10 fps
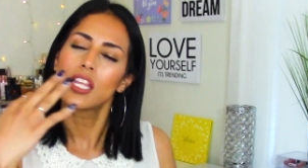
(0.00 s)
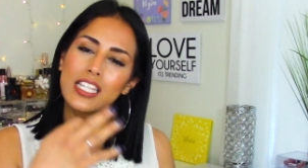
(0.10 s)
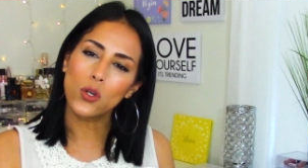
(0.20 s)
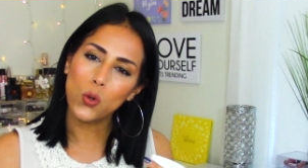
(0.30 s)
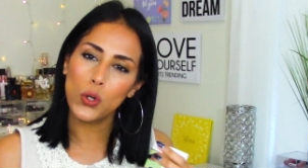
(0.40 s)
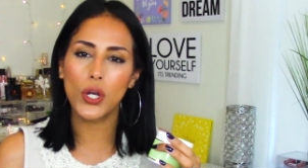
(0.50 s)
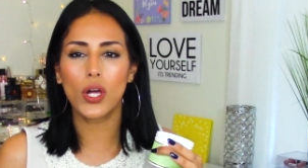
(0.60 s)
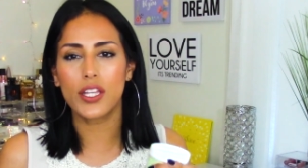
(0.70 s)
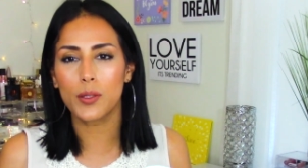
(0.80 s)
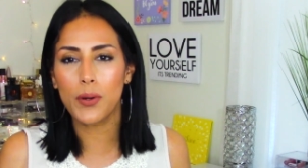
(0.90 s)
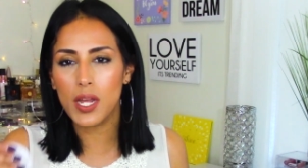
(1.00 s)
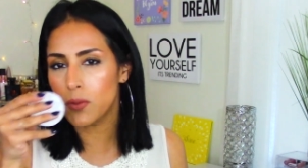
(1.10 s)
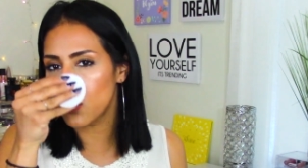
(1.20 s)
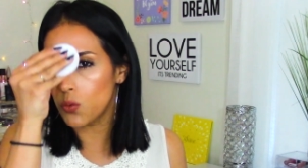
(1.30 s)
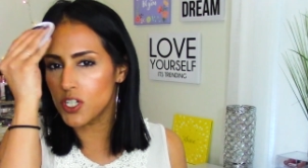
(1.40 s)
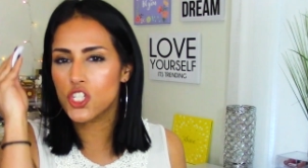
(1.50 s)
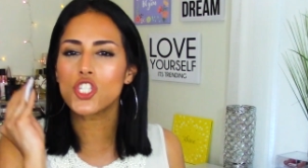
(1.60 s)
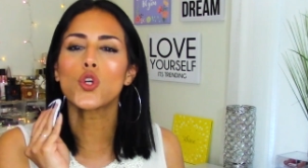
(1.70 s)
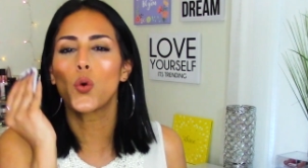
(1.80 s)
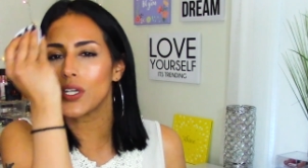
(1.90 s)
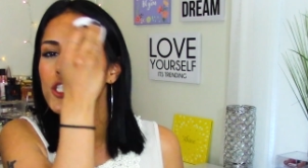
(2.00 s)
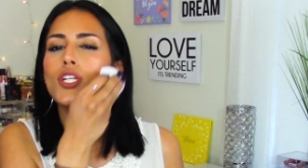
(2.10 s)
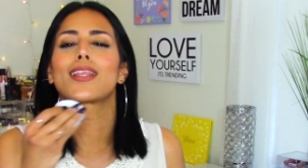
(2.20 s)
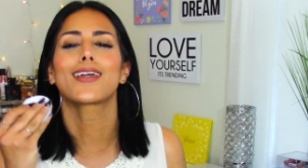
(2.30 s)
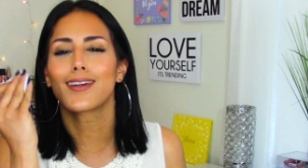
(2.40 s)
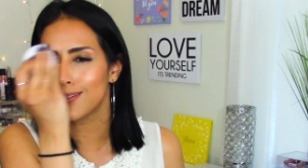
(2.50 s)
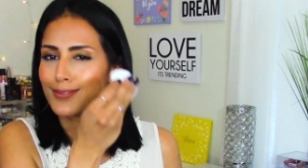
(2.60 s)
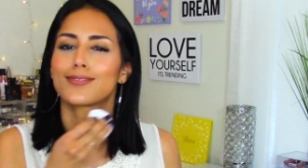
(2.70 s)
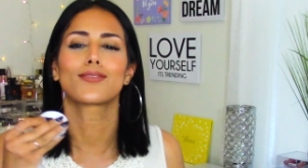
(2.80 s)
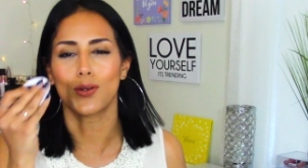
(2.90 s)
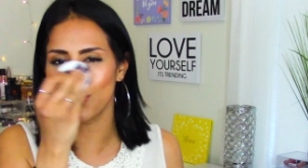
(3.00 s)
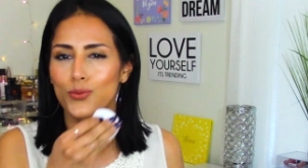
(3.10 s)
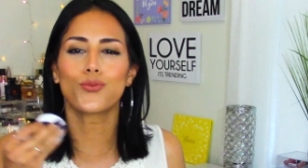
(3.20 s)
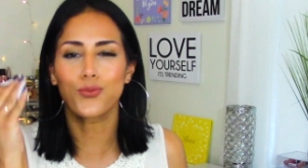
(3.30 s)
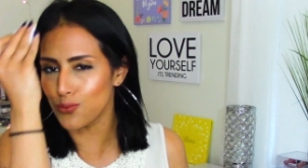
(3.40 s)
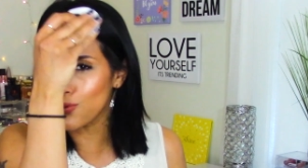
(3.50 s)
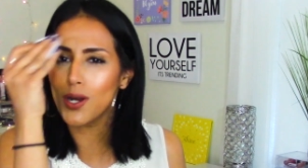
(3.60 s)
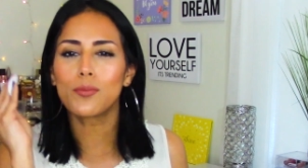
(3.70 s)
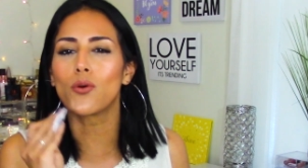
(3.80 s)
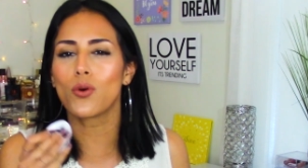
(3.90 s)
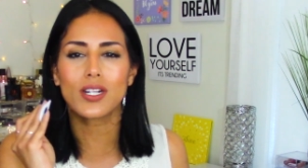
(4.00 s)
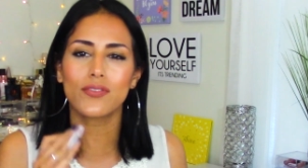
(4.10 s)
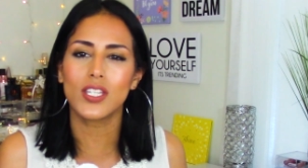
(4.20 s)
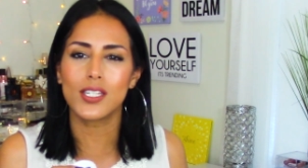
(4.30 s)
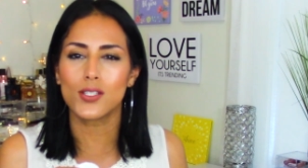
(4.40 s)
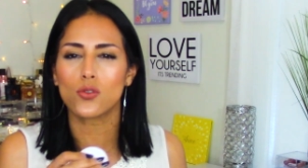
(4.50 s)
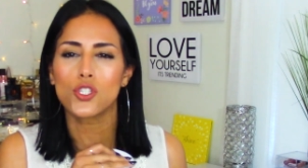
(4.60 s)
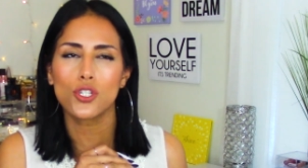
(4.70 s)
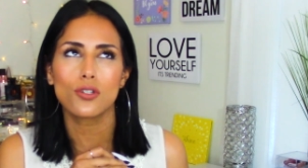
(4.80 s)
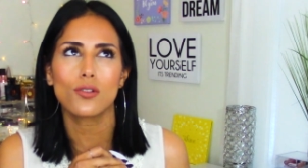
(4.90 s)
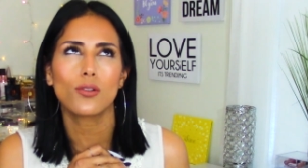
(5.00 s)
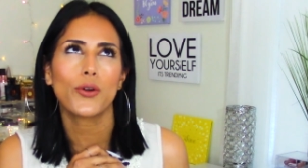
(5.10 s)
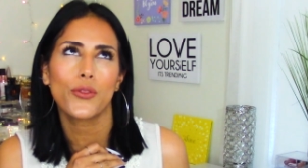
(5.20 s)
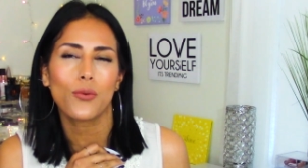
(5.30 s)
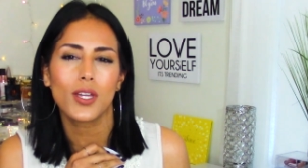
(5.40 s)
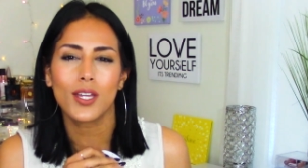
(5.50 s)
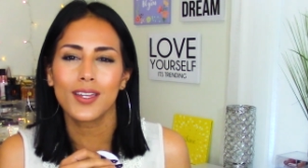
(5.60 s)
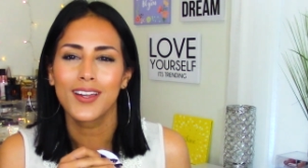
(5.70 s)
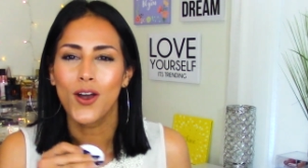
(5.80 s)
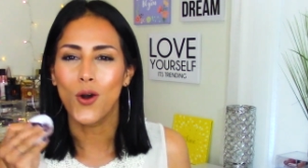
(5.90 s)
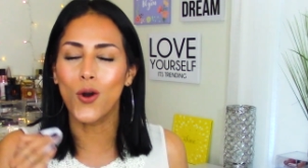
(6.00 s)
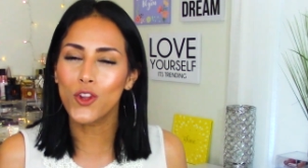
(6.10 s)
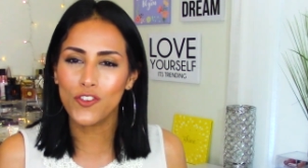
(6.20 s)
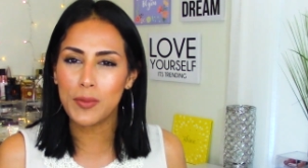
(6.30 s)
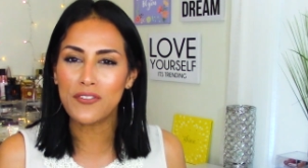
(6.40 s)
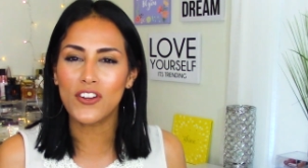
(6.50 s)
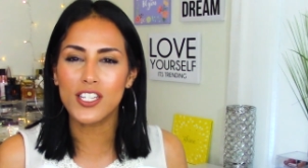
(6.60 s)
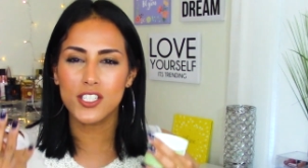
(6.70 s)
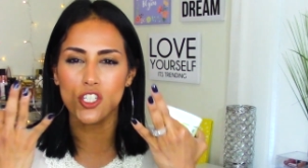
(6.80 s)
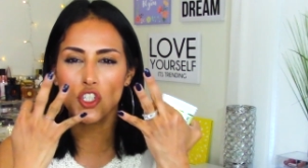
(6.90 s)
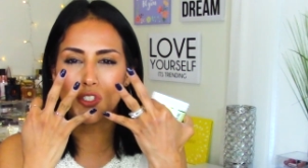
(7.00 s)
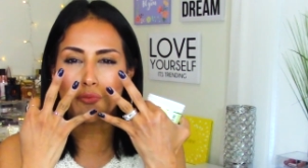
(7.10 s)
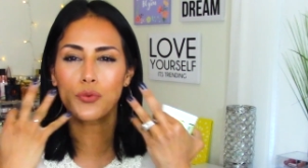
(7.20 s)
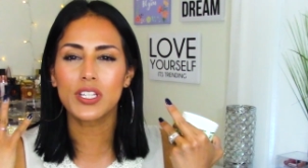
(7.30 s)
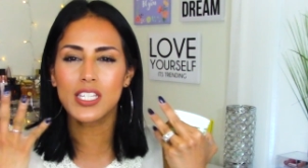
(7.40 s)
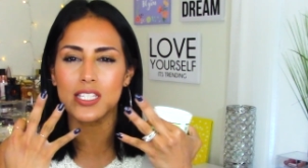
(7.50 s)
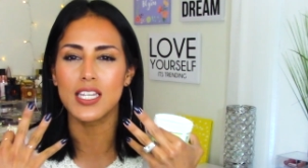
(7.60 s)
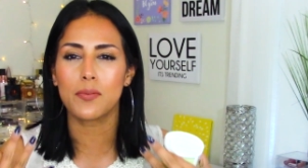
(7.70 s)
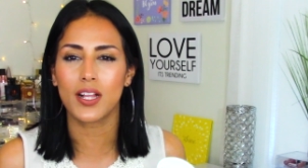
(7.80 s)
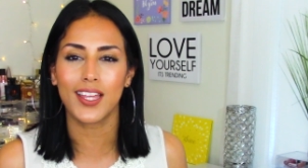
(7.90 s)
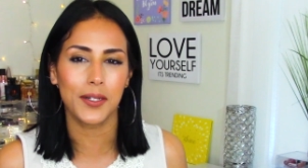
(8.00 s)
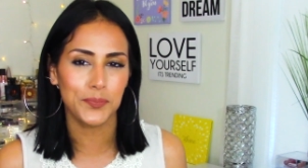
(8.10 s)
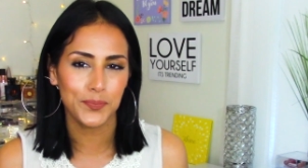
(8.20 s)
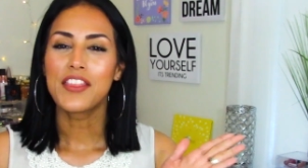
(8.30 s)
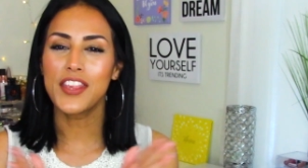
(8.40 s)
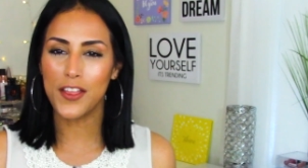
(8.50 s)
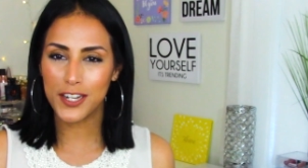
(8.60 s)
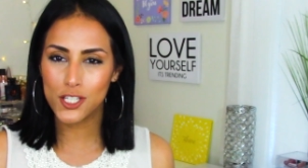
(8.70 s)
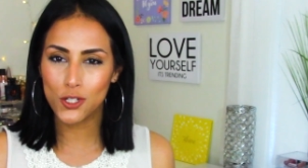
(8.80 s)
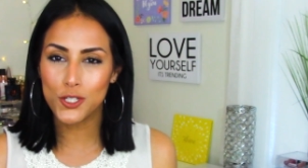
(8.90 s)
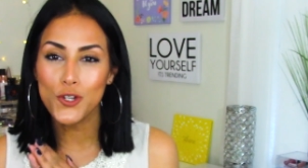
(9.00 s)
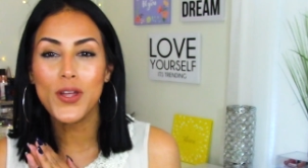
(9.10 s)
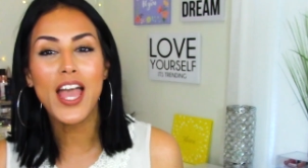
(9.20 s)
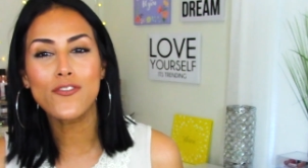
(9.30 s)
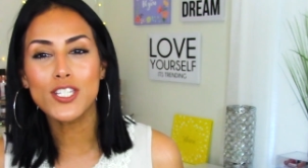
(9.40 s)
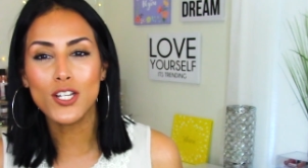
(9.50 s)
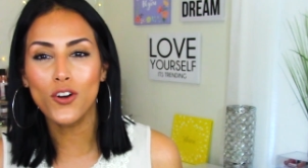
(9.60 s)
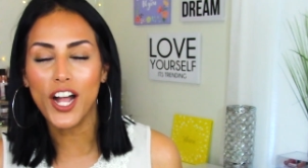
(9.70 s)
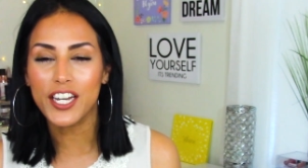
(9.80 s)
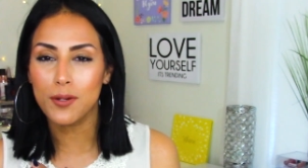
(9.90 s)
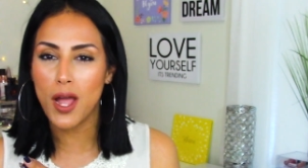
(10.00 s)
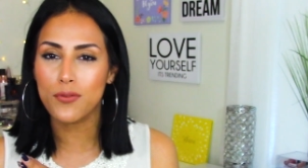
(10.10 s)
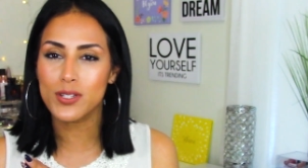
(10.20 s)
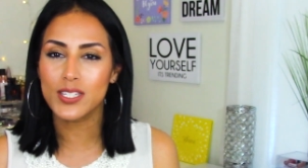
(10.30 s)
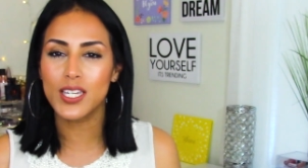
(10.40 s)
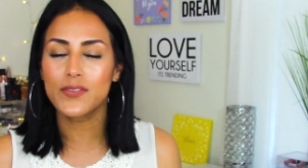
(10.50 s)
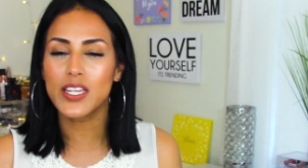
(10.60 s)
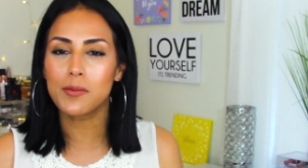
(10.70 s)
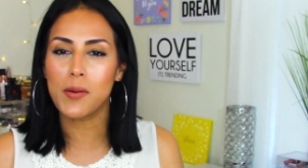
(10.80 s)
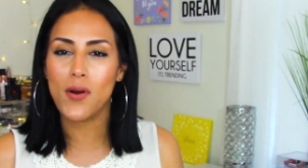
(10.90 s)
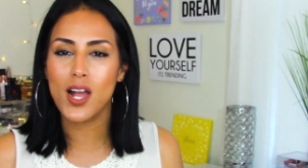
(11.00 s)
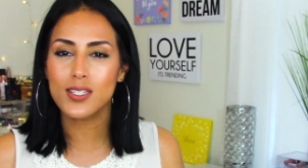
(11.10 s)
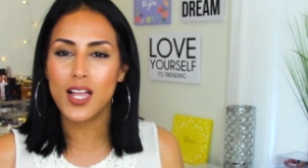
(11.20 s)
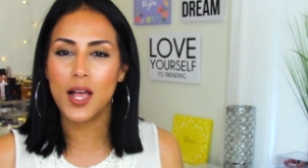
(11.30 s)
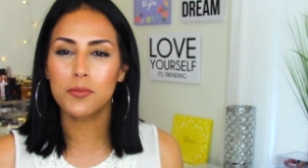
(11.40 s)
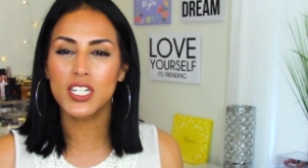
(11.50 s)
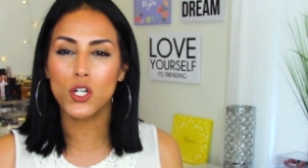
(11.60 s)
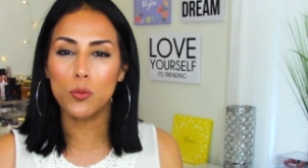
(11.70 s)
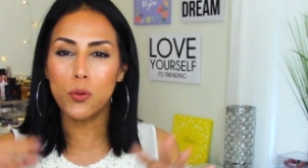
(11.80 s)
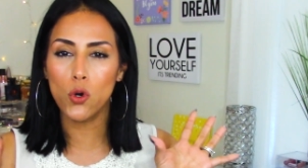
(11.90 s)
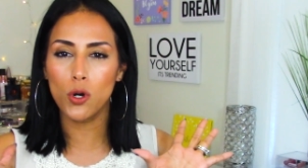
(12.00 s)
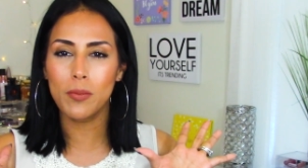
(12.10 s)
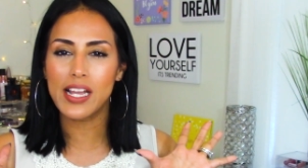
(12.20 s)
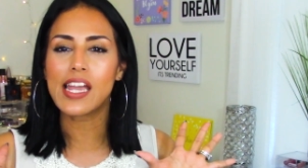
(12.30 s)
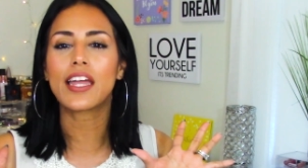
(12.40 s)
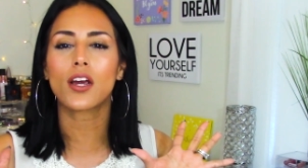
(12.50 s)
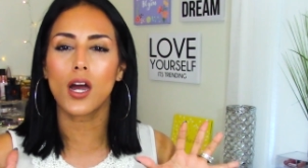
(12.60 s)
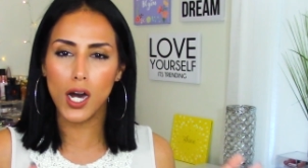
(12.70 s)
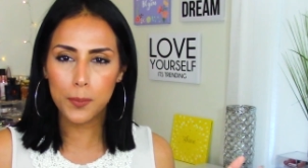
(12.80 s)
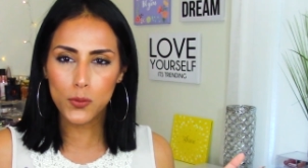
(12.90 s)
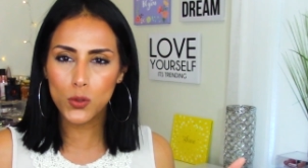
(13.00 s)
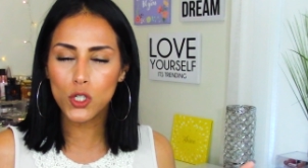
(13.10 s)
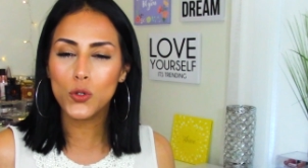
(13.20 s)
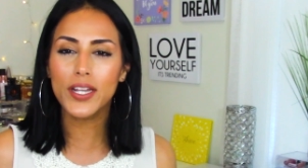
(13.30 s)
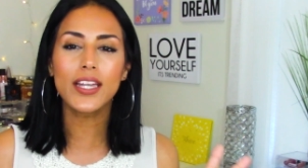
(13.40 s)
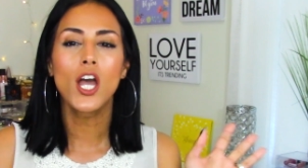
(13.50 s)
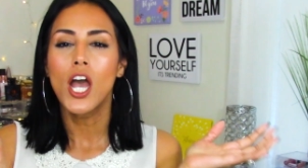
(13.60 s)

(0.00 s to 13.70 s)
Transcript: like the oil and the primer. We're just going to like rub one of these or two or three all over my face to just really deep clean. Now that I showed you every single item I received in my box, I'm gonna go pull my hair up real quick,